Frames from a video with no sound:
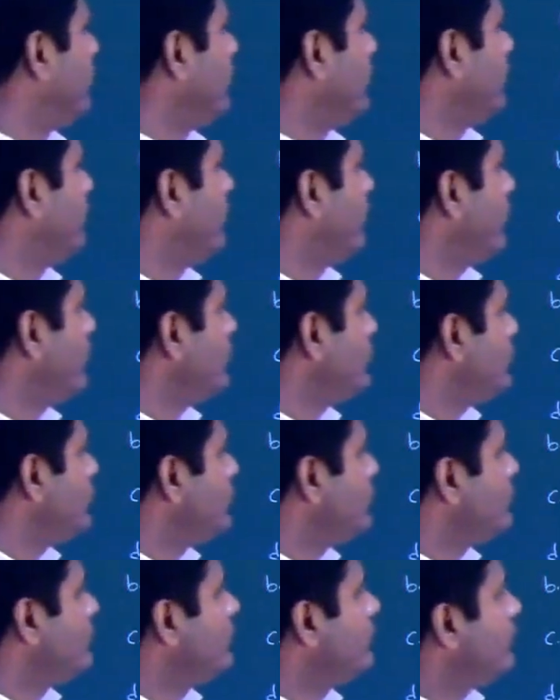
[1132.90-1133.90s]
34
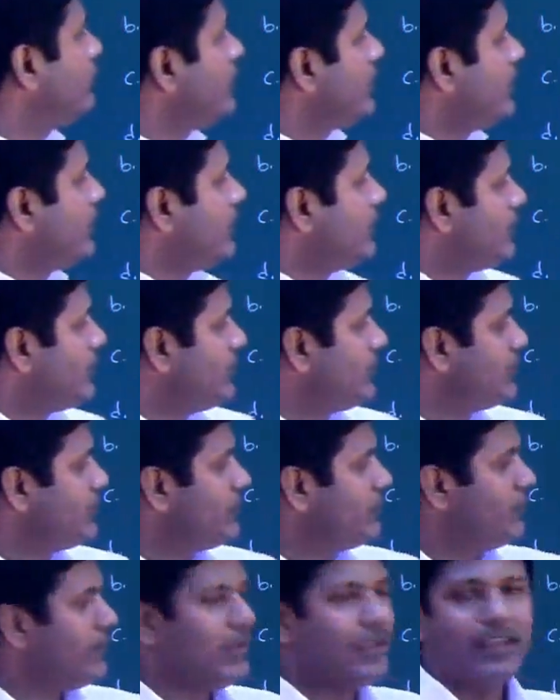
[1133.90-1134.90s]

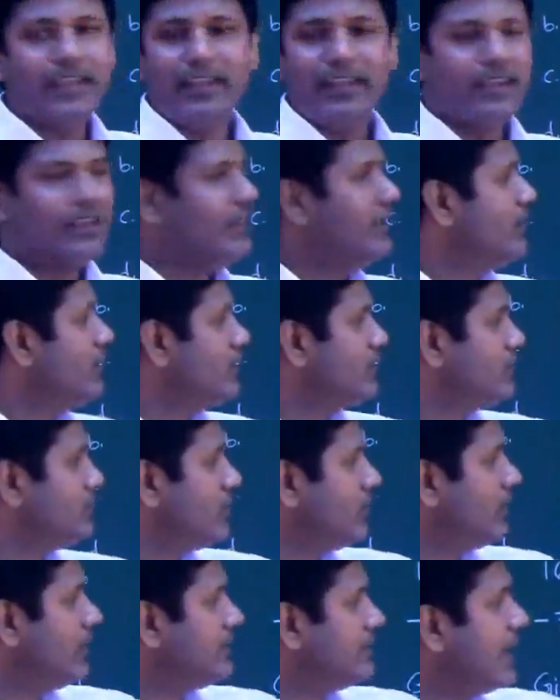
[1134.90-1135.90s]
uv.
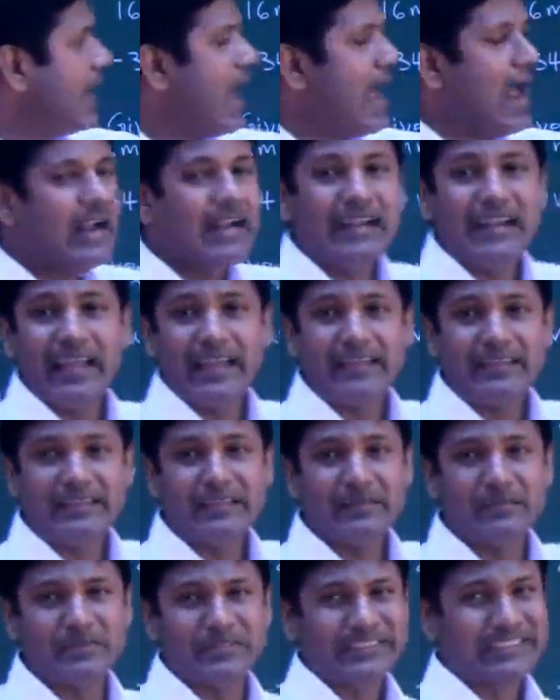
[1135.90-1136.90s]
So they say unlike
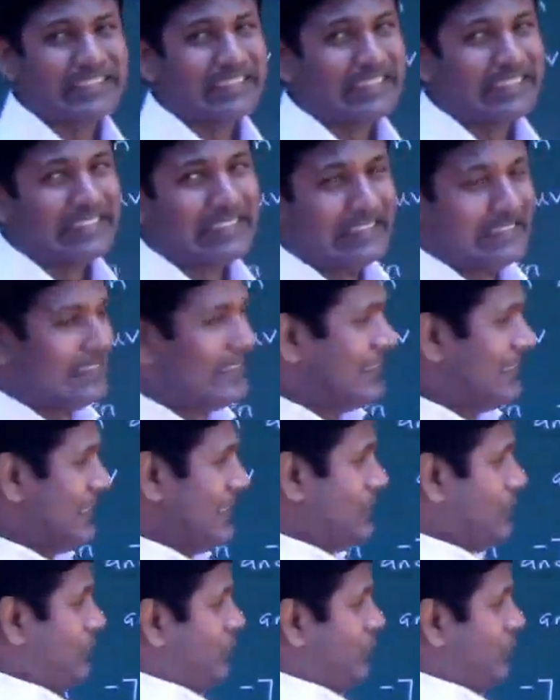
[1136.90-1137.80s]
terms. It's